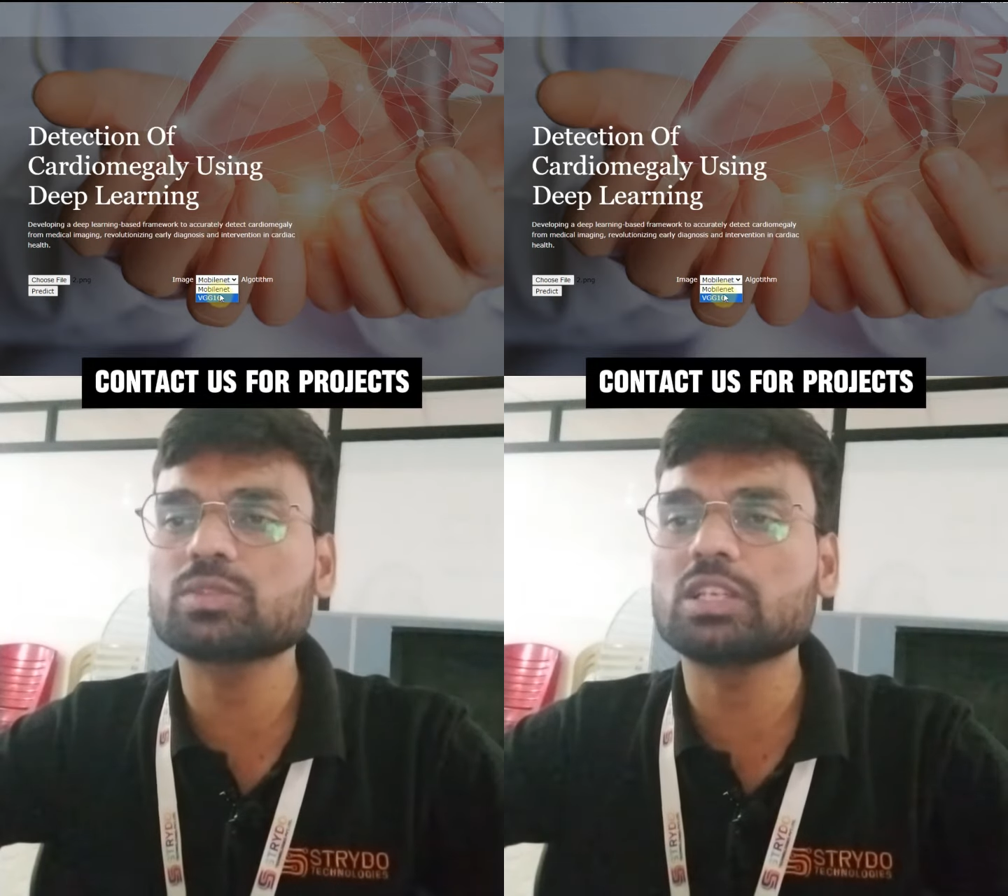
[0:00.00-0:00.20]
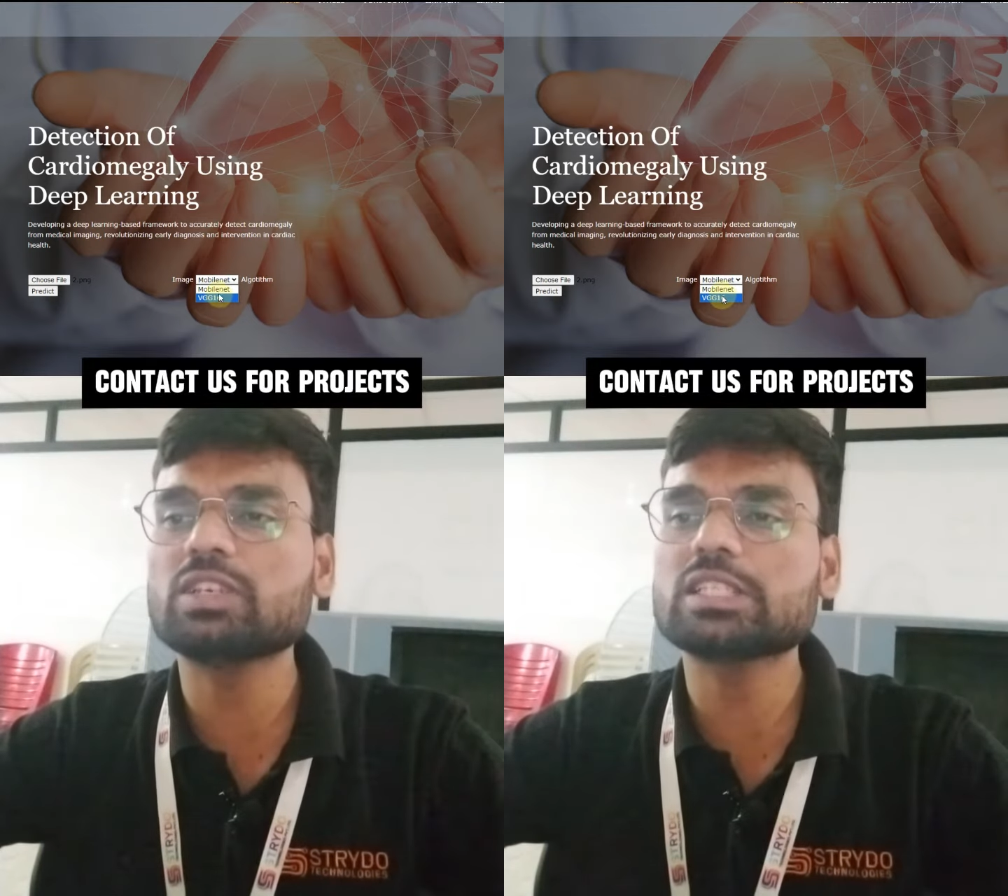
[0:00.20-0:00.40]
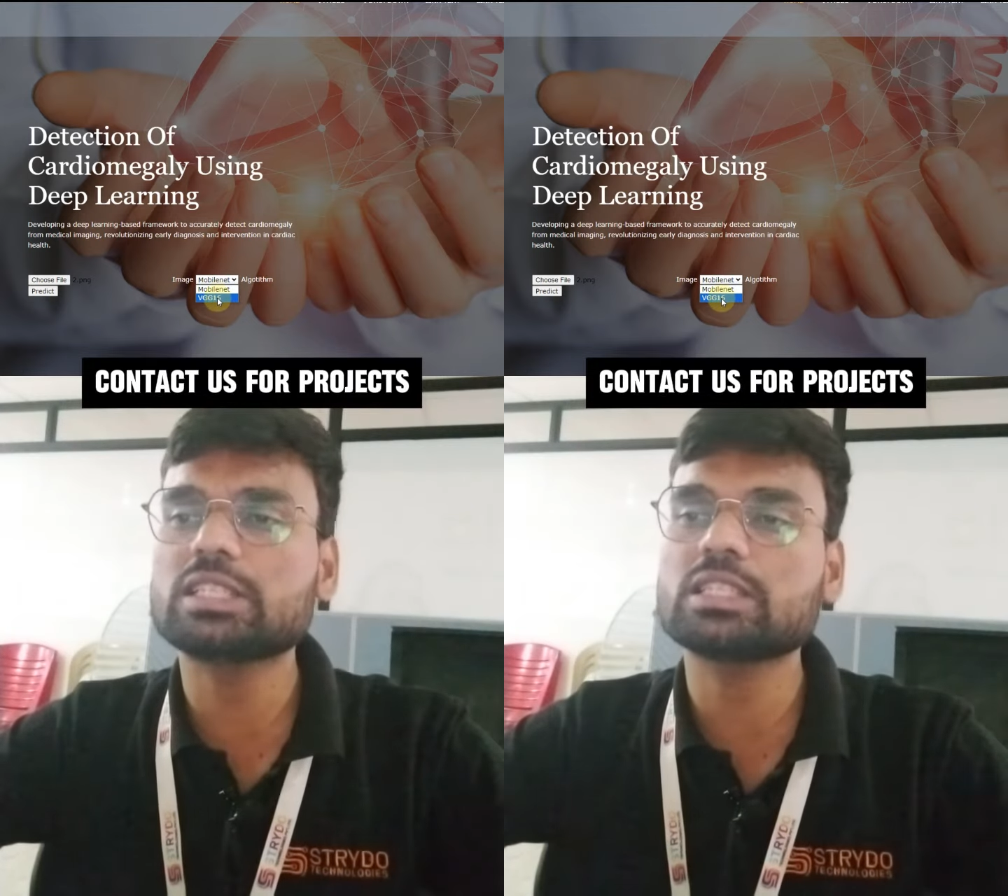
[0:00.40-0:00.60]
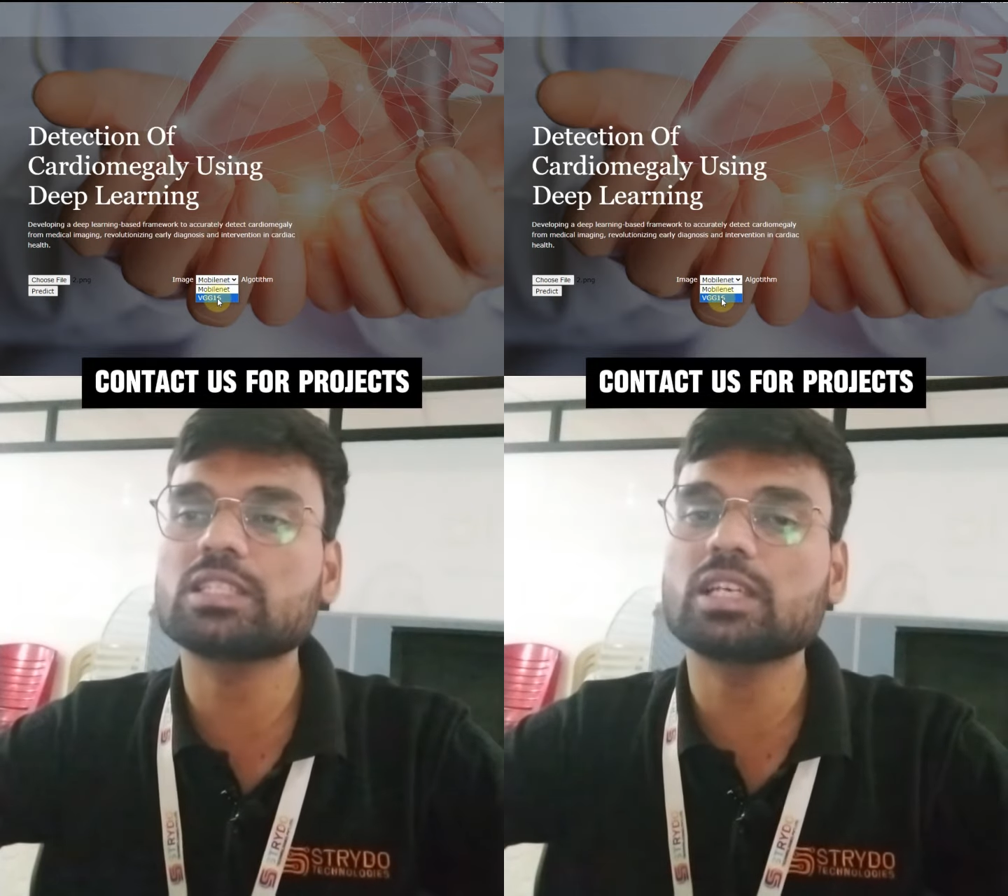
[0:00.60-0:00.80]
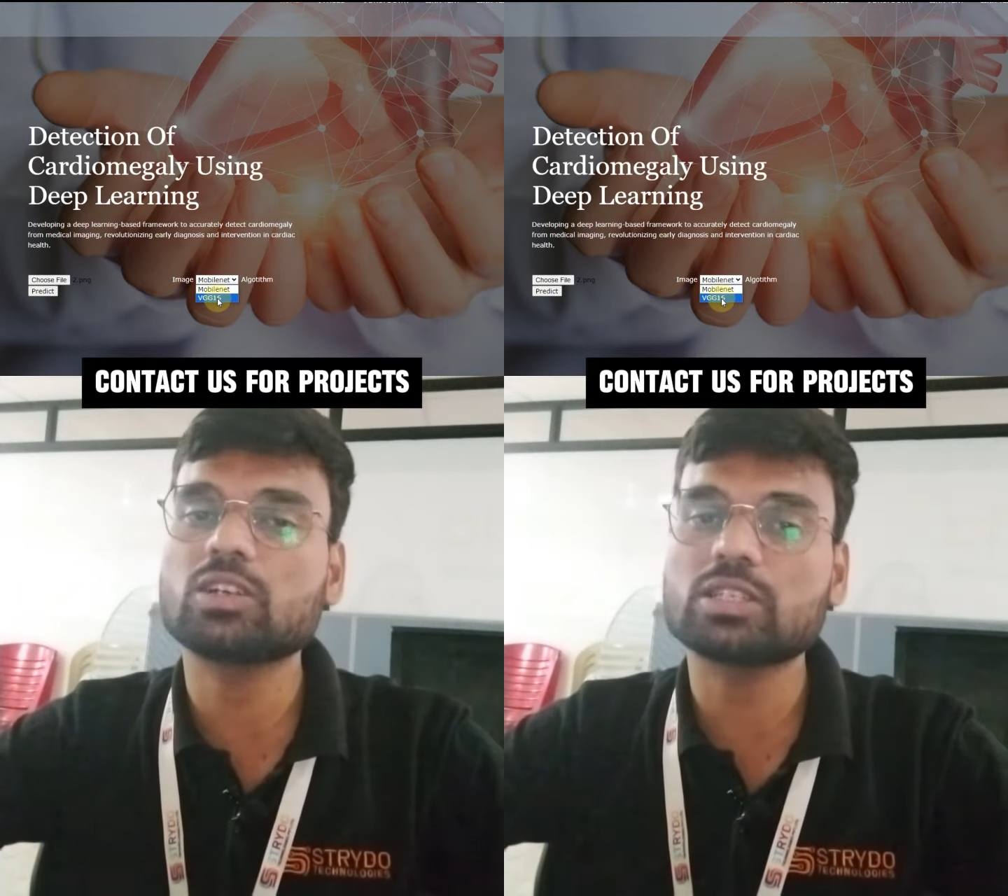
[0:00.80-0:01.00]
in
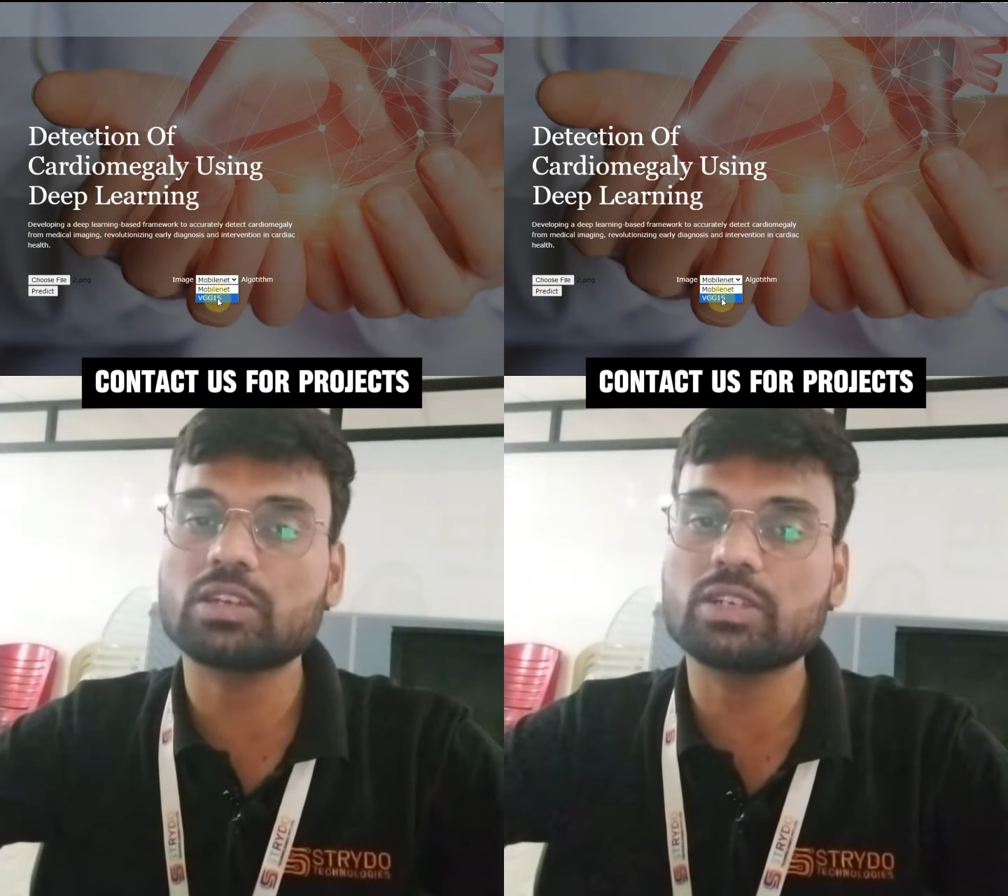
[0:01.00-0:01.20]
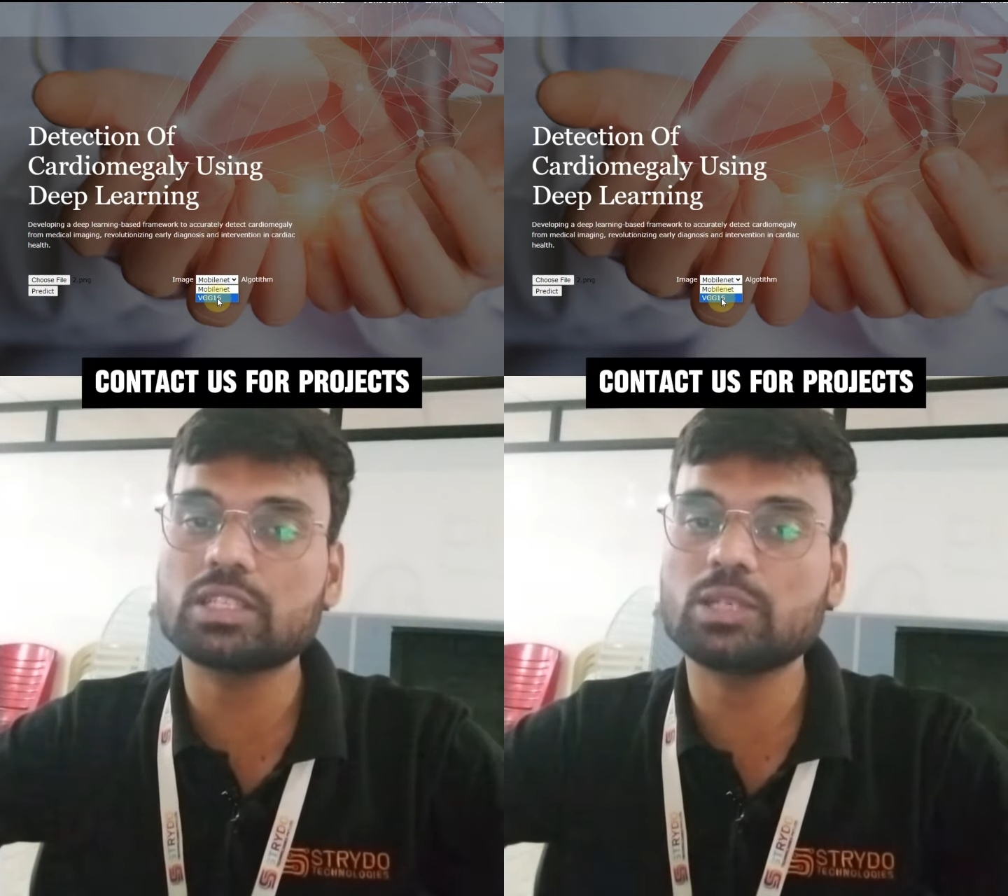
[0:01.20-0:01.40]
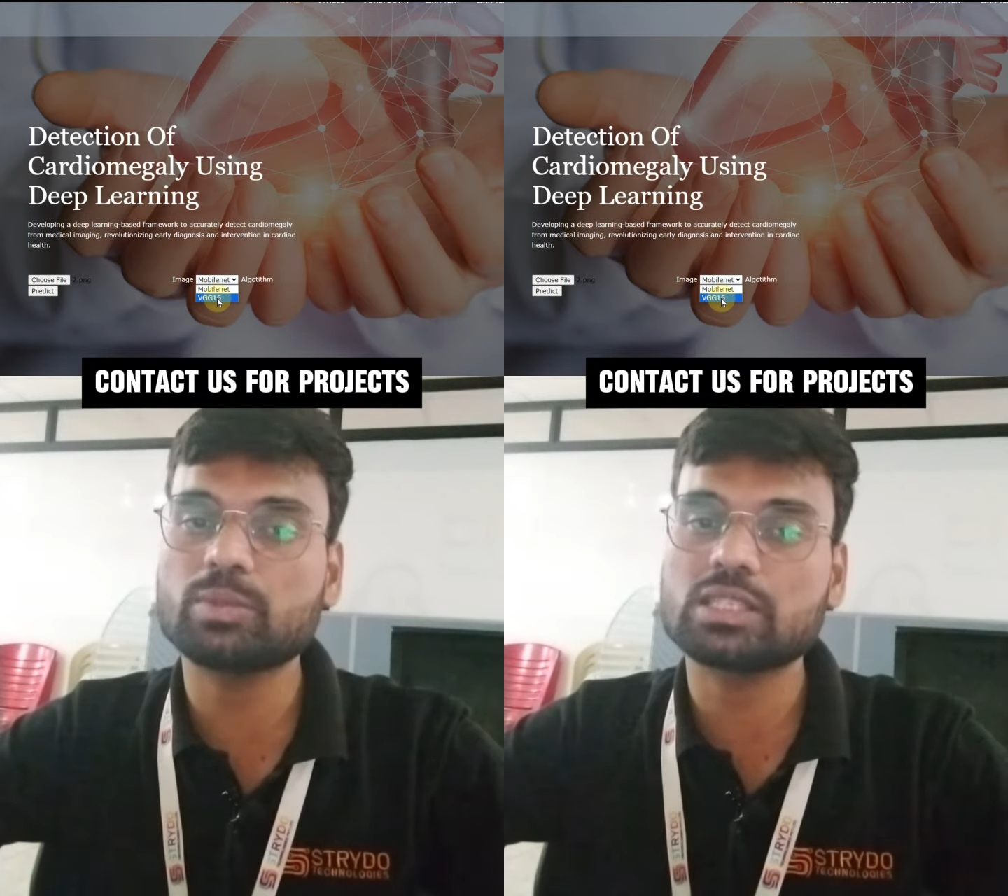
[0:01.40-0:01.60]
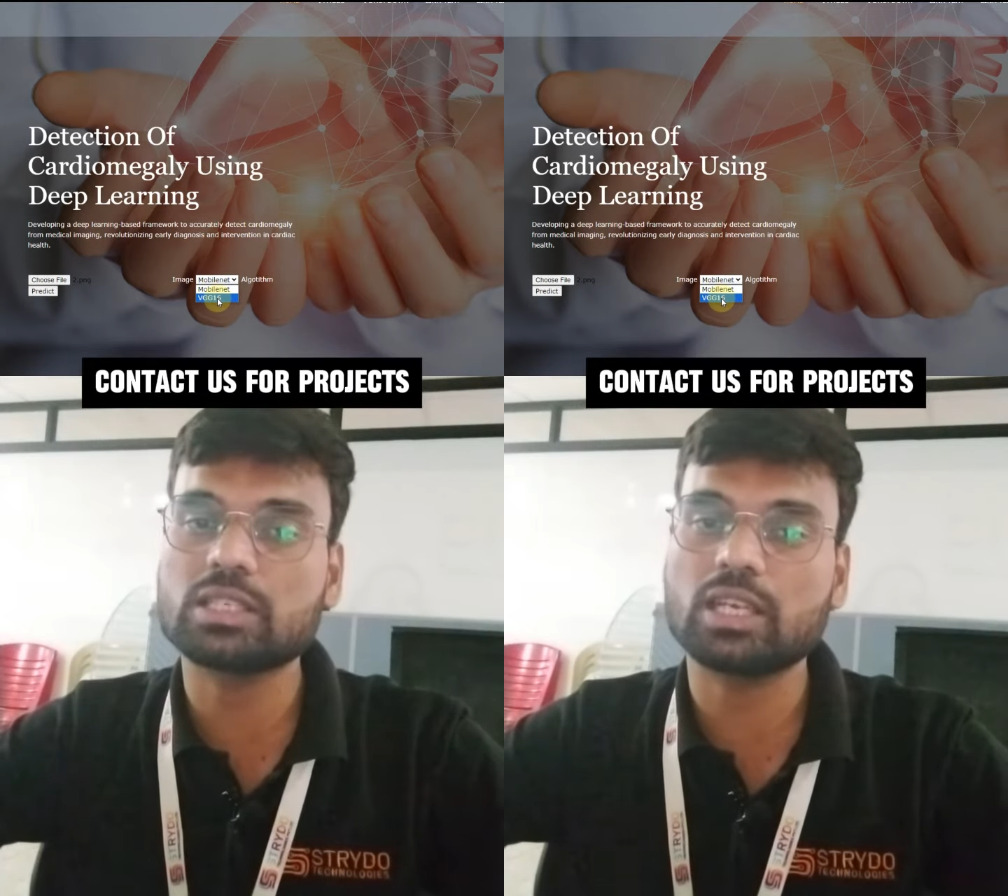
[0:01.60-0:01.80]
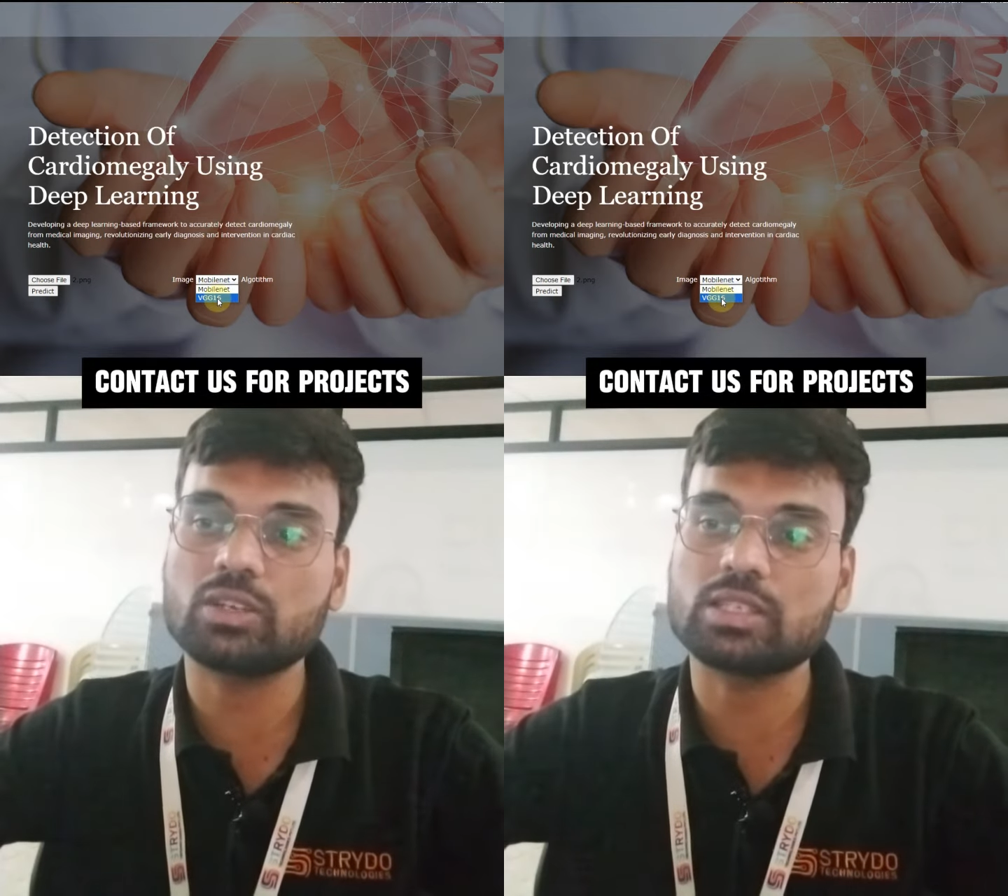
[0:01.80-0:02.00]
VG16 I got 73%
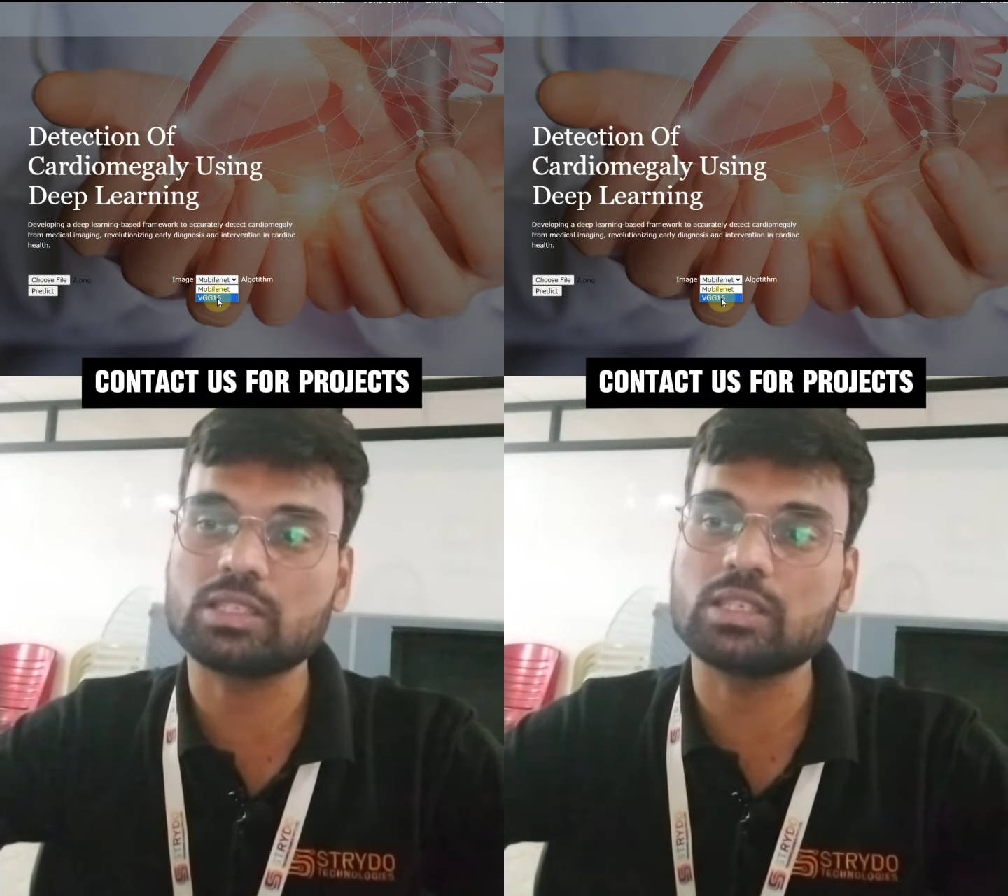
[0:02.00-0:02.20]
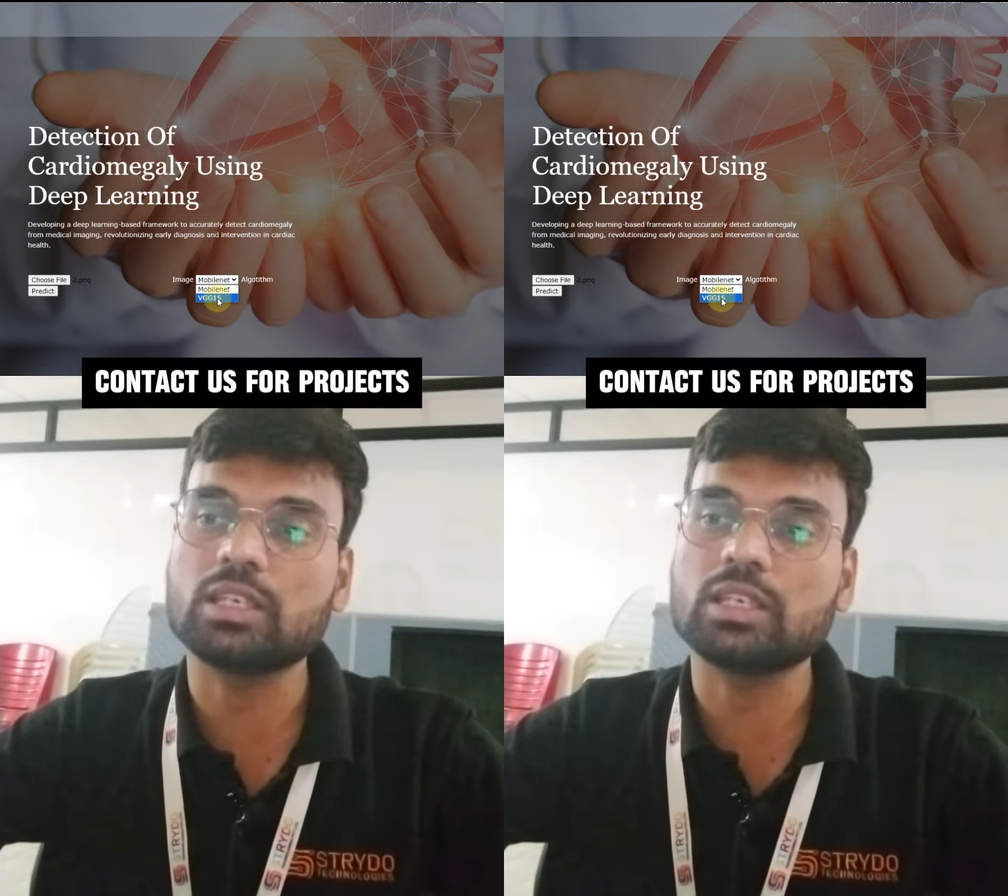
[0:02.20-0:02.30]
accuracy,